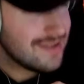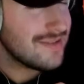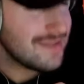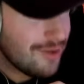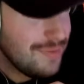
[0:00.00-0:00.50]

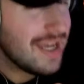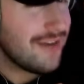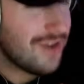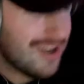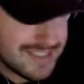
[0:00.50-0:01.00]
That would be kind
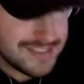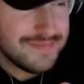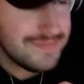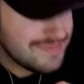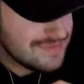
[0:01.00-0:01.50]
of
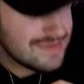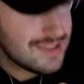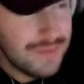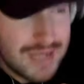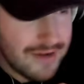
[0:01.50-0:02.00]
awesome.
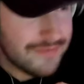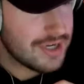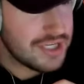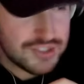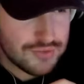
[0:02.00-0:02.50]
That'd be kind of
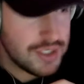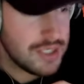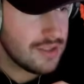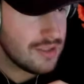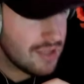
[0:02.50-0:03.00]
freaking
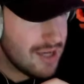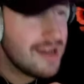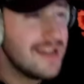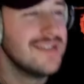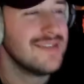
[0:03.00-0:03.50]
sweet.
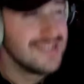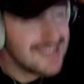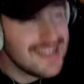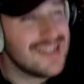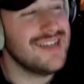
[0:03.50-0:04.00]

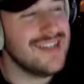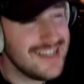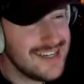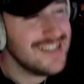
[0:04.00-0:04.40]
MLM